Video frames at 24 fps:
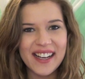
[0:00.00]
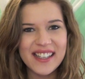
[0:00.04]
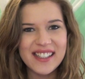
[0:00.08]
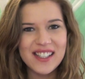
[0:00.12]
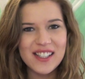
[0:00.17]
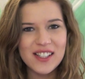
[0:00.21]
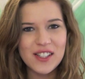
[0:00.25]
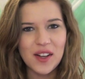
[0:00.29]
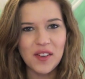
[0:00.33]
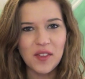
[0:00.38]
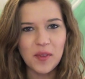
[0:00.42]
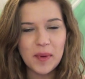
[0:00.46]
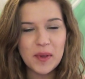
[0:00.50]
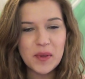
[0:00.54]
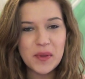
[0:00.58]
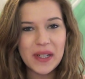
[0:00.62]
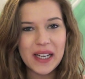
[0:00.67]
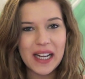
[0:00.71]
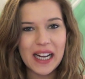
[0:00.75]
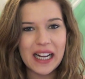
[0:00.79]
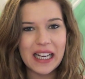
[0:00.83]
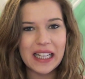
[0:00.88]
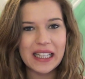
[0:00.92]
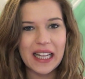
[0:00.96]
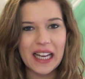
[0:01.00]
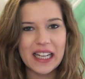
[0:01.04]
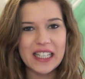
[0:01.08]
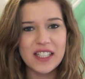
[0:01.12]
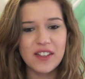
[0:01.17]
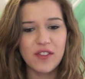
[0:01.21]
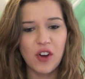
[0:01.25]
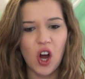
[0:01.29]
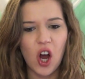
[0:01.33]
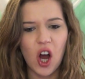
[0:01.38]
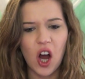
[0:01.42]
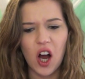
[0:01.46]
guys, so I'm going to be doing a
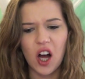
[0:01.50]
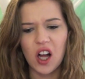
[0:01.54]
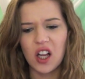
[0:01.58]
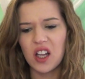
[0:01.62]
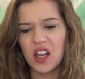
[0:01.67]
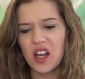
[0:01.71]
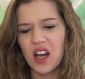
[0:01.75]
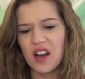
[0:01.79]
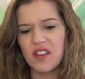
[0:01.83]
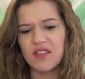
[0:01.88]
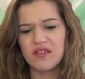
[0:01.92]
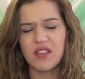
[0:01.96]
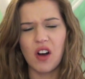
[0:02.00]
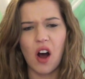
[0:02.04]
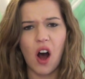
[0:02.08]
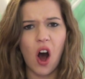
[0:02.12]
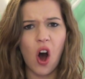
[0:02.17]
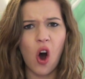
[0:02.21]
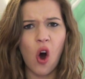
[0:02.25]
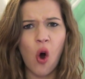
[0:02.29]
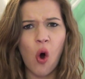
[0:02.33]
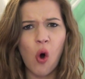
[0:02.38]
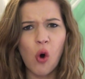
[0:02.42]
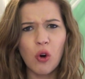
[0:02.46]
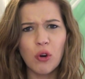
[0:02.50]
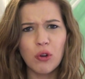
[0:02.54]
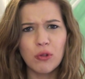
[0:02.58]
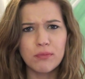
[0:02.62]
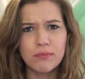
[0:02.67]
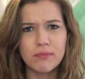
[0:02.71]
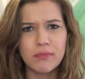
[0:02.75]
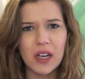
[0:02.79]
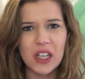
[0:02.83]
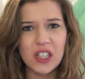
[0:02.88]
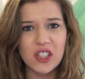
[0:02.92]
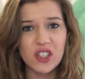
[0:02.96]
collective haul of a
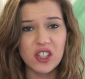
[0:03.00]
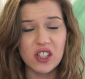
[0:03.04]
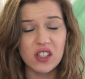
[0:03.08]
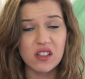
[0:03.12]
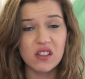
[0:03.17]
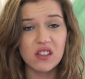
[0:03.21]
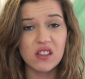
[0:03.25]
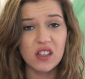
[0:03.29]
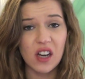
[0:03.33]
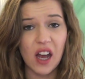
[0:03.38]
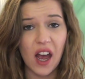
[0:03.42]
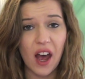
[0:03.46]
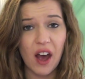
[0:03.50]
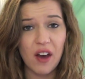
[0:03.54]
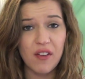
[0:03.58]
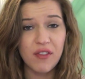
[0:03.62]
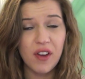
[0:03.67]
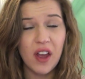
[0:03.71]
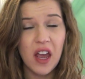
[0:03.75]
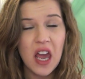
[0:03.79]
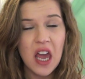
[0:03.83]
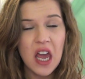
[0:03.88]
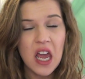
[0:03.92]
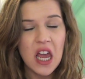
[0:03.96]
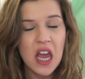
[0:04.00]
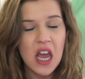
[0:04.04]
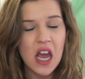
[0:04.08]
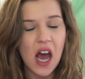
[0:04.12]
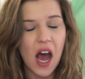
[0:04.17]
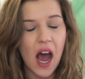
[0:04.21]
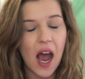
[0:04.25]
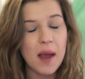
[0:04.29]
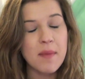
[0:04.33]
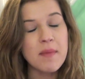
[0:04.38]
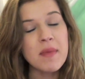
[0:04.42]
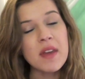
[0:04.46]
whole bunch of stuff.
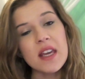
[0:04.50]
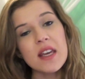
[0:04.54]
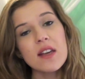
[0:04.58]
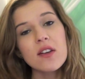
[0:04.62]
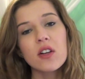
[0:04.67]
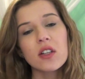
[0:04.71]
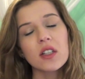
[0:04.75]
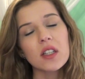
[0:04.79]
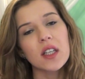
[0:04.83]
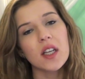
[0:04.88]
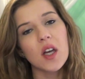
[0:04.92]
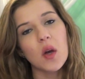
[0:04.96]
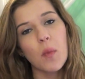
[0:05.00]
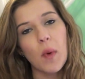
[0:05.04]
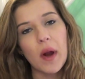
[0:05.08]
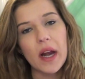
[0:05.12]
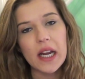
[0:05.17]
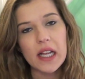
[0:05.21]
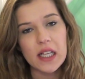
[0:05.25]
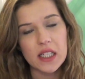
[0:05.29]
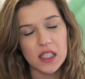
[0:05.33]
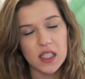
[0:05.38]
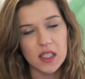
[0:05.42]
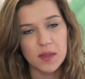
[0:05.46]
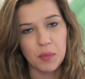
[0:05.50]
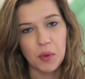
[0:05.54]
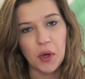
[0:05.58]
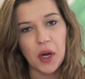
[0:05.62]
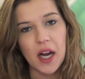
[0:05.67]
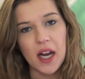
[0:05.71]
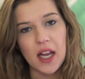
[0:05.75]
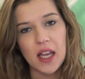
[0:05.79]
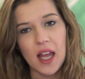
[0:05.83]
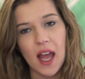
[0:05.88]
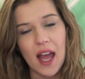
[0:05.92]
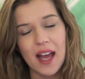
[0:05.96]
I'm eagerly awaiting
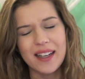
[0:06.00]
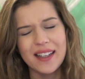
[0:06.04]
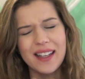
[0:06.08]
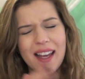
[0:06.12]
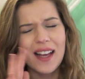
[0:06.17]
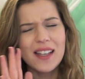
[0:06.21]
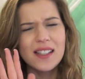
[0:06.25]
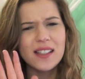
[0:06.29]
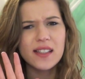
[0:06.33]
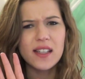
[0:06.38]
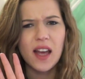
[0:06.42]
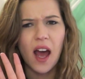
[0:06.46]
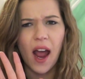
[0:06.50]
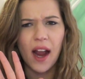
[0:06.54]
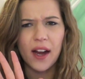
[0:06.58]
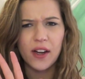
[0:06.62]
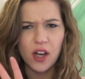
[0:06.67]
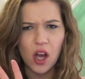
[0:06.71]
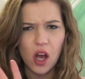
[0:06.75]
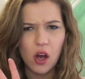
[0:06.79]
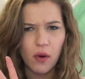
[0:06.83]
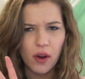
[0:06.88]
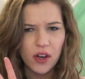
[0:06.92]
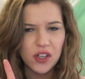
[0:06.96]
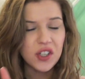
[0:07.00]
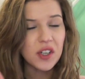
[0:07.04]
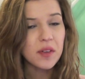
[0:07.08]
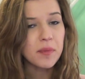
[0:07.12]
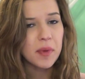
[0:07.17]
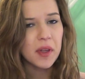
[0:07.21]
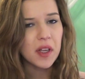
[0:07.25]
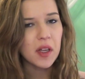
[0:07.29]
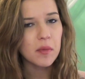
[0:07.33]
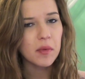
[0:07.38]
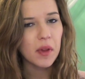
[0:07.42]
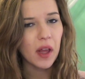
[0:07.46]
spring, and yes, I know I
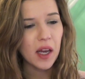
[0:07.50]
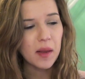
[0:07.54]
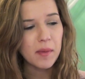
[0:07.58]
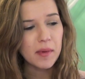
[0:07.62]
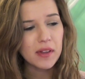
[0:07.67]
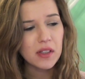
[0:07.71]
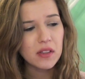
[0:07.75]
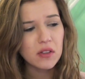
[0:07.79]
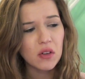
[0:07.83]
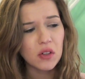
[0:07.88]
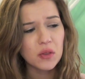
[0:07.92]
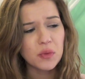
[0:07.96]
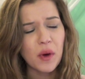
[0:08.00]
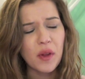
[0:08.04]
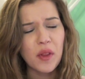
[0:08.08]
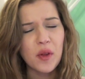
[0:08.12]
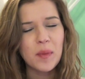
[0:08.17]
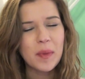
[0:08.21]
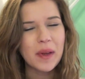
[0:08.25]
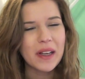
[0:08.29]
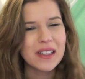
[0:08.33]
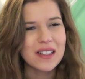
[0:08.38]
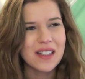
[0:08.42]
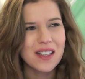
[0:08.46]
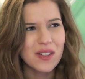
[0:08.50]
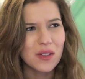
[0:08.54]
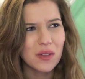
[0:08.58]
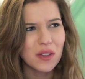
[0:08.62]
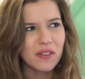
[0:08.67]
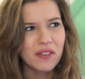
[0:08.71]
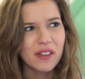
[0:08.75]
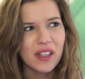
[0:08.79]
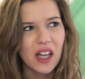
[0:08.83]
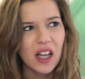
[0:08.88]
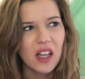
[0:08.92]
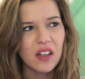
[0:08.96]
shouldn't be complaining about this cold weather because I do
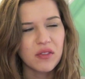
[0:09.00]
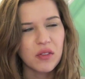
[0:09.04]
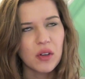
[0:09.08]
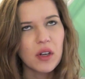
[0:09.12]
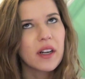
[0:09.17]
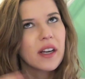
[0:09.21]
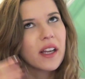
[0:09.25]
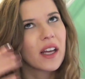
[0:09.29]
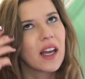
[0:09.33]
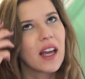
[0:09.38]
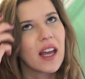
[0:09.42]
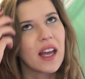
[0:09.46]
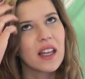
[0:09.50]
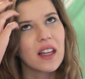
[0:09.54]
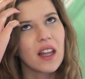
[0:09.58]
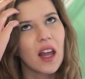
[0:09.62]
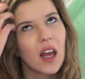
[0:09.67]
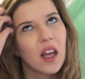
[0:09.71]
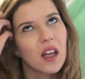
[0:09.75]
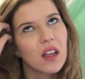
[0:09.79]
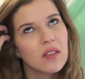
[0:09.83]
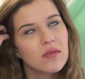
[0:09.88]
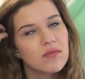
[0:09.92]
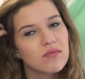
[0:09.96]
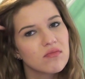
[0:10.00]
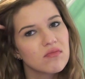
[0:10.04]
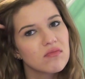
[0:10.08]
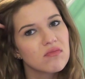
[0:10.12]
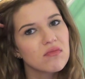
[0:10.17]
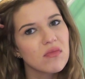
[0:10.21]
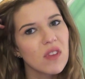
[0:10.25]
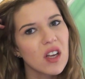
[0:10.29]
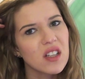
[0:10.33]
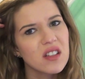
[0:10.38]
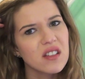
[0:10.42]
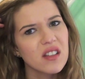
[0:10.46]
live in California and like
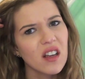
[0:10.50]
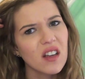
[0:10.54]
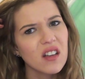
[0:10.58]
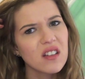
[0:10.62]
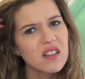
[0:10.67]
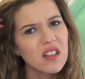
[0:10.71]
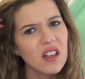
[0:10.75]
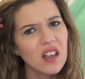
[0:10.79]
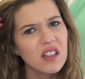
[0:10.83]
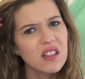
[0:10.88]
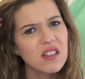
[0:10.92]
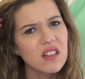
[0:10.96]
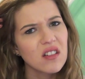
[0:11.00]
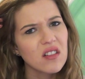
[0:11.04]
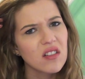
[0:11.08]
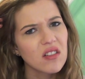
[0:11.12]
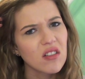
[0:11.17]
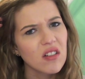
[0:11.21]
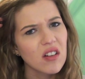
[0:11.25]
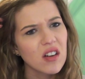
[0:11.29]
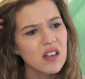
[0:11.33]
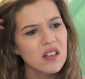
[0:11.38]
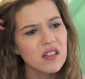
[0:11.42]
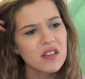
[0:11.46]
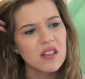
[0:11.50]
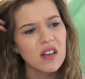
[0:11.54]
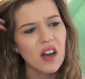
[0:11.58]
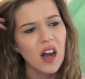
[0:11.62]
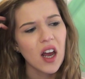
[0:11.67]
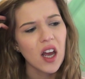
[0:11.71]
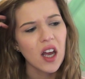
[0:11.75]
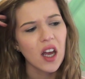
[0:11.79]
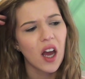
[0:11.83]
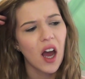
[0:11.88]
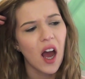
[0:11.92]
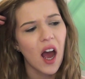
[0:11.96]
it's like sixty degrees and
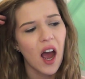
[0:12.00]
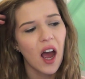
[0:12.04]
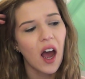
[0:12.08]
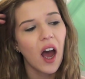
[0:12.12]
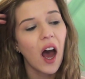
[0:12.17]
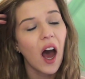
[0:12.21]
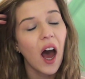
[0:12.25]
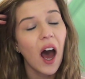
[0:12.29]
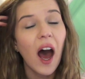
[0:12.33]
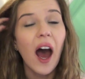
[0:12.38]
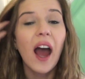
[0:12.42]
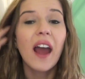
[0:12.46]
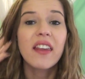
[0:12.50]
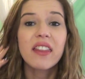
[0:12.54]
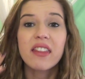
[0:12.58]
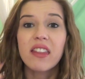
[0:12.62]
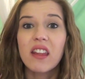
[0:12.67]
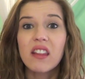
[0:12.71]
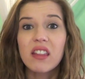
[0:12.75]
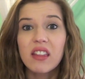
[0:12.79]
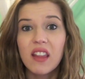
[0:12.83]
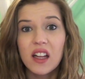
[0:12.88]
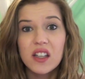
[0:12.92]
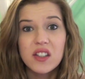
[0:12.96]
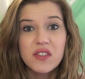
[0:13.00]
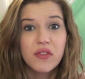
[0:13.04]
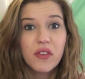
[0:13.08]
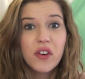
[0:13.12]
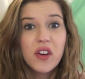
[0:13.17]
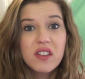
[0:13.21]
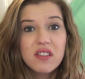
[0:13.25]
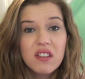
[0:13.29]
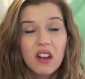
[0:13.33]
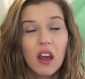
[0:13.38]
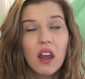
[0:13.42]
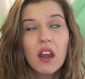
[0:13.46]
I, I think that's
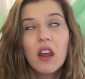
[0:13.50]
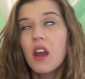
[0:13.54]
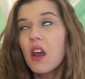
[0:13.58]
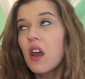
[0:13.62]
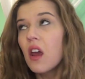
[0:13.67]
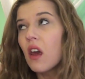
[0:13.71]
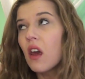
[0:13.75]
freezing.